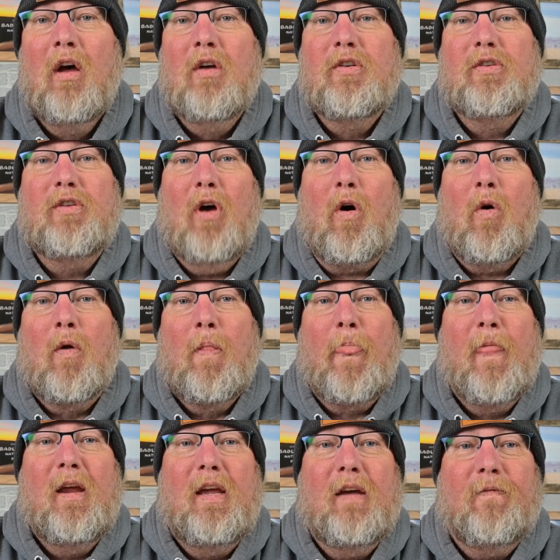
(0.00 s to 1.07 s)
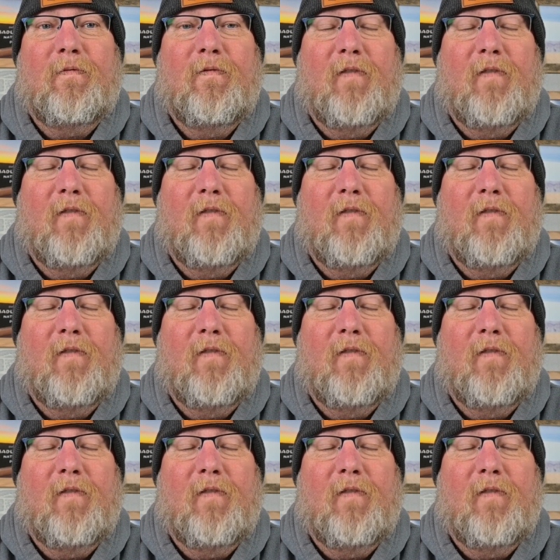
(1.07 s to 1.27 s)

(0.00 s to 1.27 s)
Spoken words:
So if